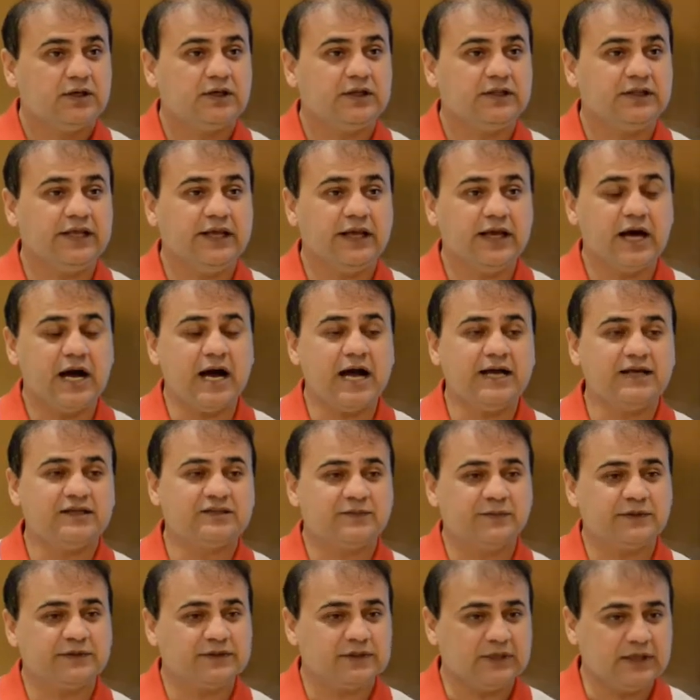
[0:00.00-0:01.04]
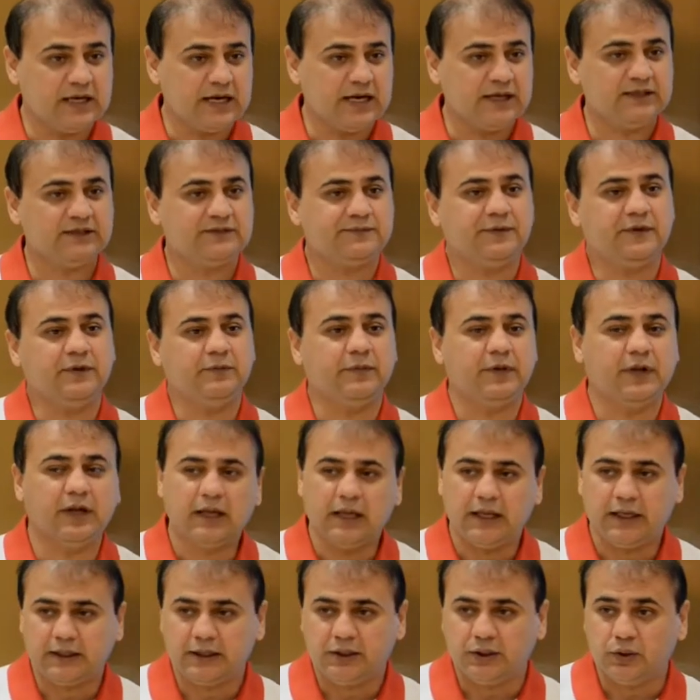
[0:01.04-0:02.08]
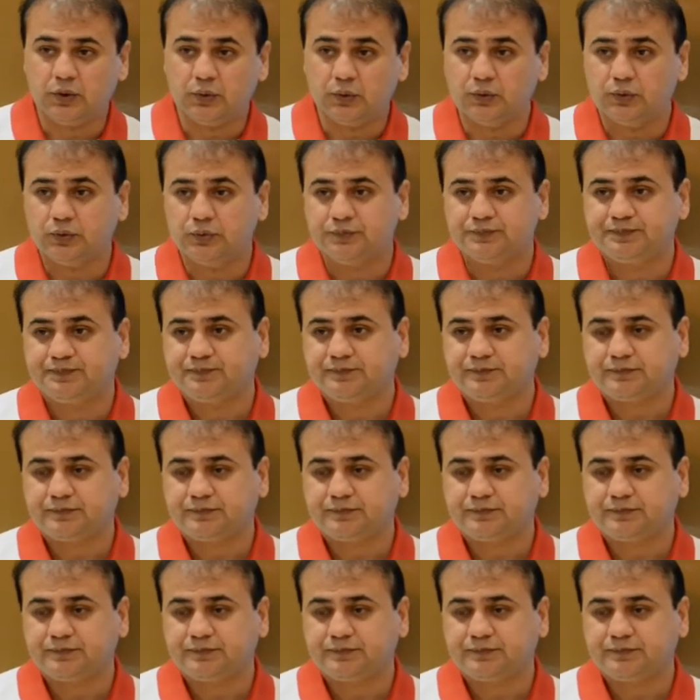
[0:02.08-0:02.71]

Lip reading: They hire specialized people like you.